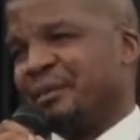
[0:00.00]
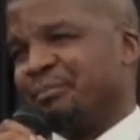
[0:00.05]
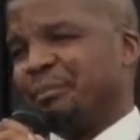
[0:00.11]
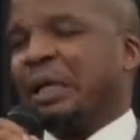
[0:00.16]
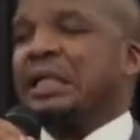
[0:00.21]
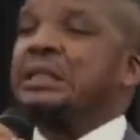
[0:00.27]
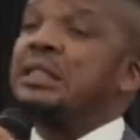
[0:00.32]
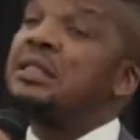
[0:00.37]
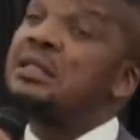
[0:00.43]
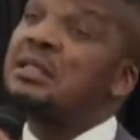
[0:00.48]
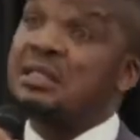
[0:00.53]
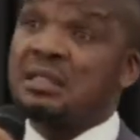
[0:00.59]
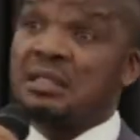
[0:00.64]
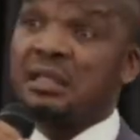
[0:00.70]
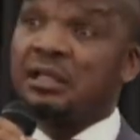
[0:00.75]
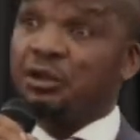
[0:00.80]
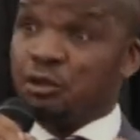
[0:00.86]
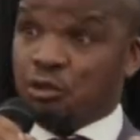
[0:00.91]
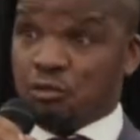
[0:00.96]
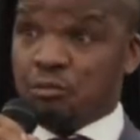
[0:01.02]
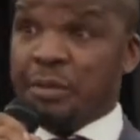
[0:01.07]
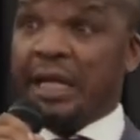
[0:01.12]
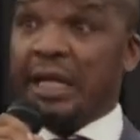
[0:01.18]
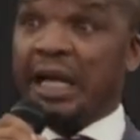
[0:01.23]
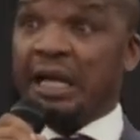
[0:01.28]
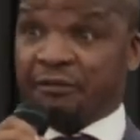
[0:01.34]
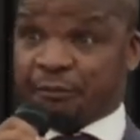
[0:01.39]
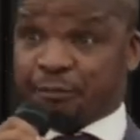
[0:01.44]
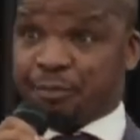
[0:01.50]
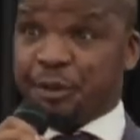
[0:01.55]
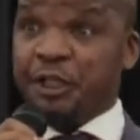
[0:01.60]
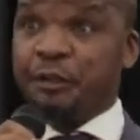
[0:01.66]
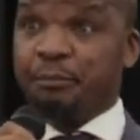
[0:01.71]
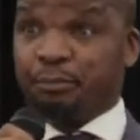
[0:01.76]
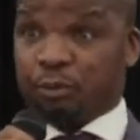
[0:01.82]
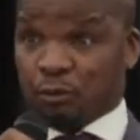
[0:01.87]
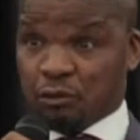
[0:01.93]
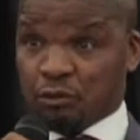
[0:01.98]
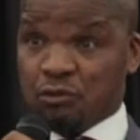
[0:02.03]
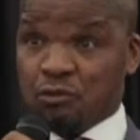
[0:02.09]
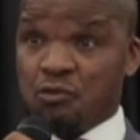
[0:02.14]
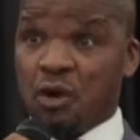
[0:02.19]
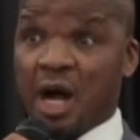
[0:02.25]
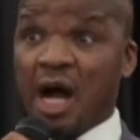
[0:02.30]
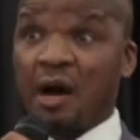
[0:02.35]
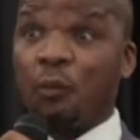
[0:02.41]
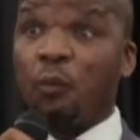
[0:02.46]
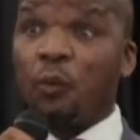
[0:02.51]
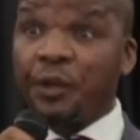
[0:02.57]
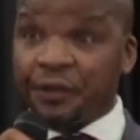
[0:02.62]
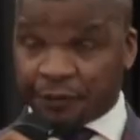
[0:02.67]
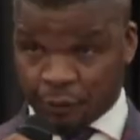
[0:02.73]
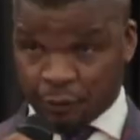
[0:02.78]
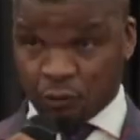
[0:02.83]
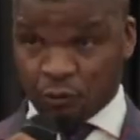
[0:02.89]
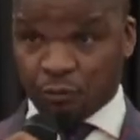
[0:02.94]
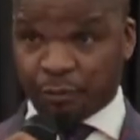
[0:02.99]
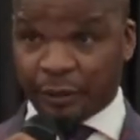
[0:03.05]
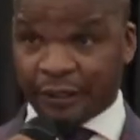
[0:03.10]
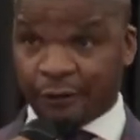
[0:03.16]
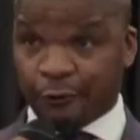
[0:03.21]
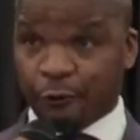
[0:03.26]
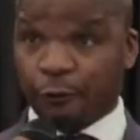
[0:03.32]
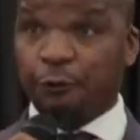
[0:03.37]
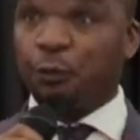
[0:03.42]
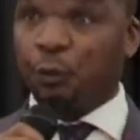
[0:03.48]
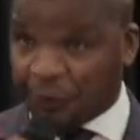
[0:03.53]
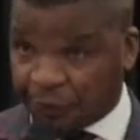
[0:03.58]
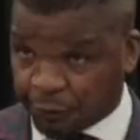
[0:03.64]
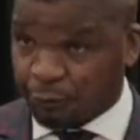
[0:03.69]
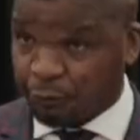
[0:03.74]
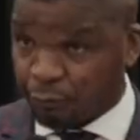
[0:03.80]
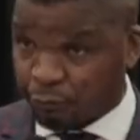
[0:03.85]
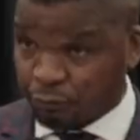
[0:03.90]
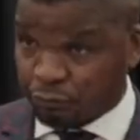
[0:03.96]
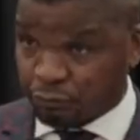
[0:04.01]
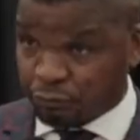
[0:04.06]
but you may have people who are with you, but not with you.